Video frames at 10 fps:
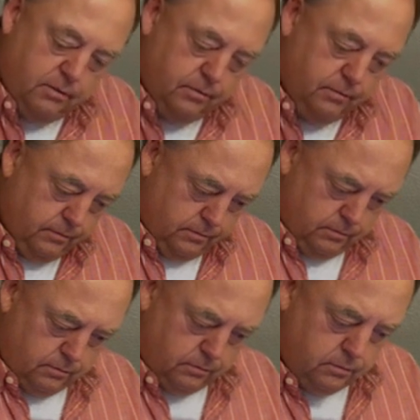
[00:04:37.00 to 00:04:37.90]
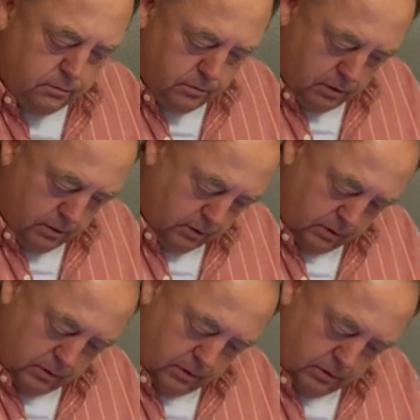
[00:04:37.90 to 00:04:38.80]

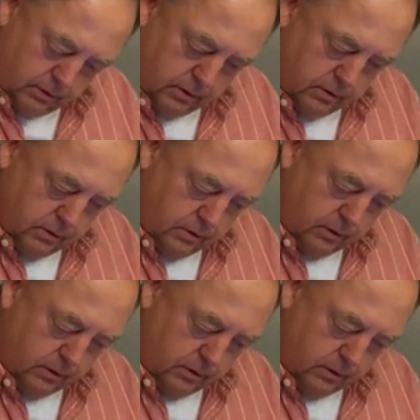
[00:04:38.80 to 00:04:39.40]
Nobody speaks.